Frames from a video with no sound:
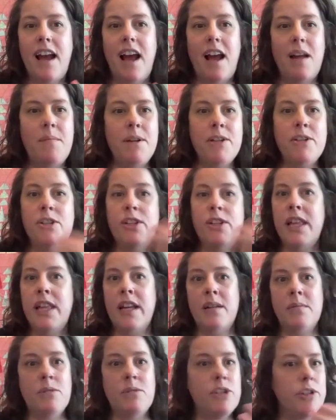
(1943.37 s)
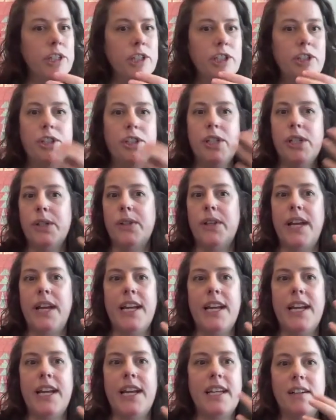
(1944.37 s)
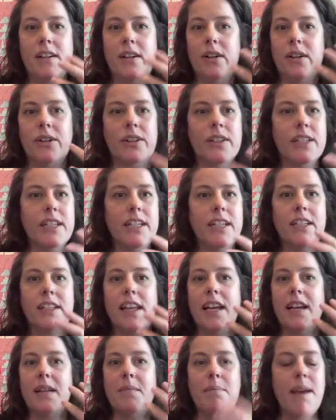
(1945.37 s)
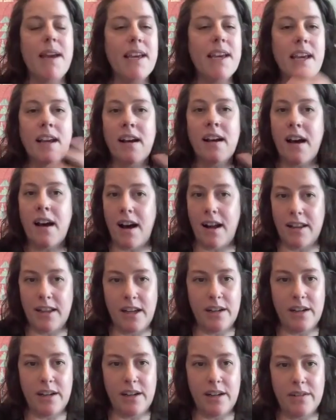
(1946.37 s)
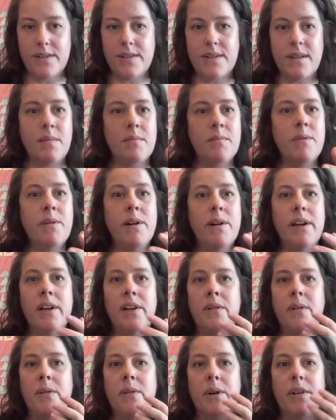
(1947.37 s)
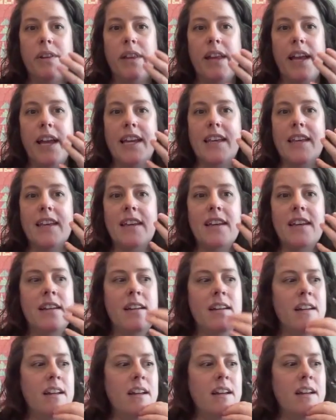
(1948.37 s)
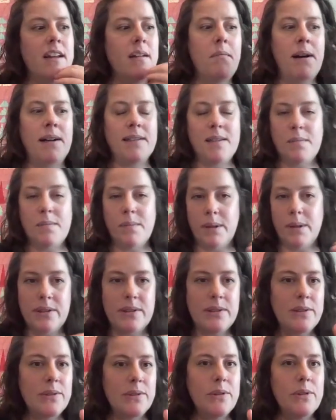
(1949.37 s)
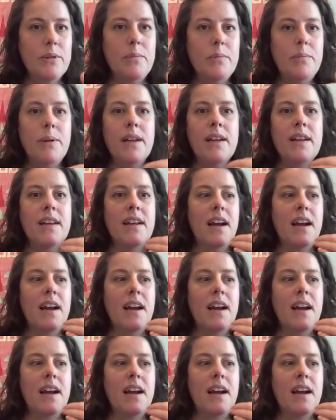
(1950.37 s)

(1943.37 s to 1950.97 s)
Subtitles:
I mentioned that I'm Jewish too, like earlier, like baking challah for someone or like matzo ball soup.